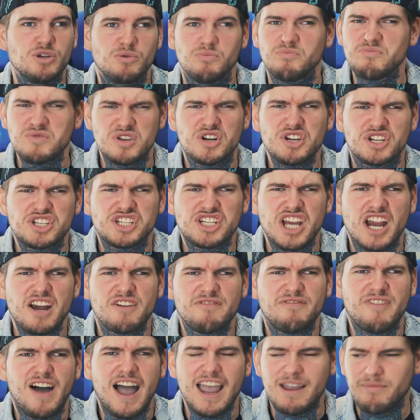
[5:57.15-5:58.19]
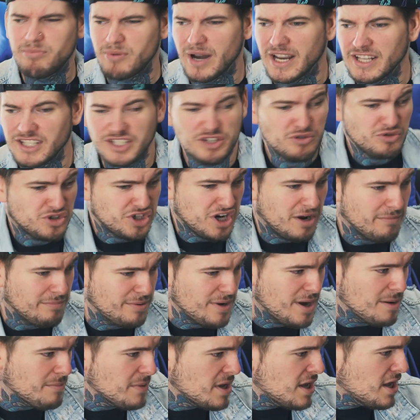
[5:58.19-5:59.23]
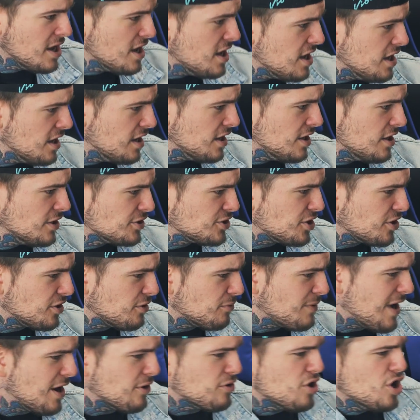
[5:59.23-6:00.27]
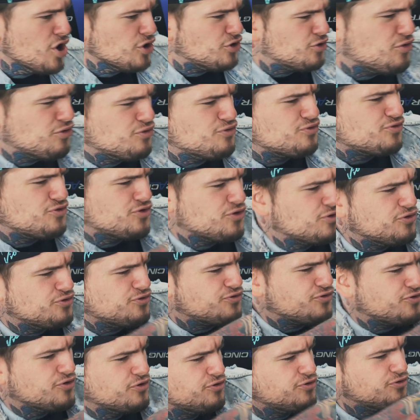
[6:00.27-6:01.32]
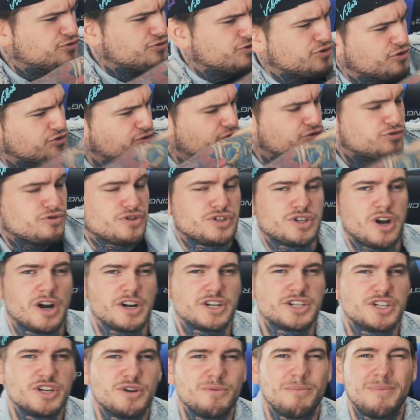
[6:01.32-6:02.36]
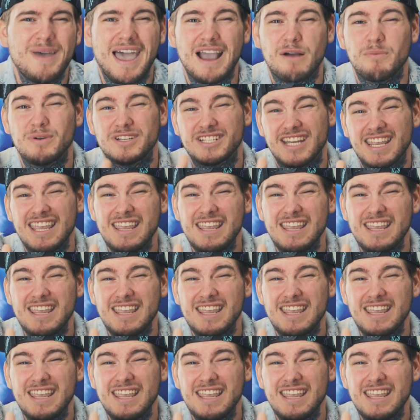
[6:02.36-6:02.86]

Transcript: you, your chair vibrates, you jump up, turn around, doof, doof, doof, doof, start shooting back, which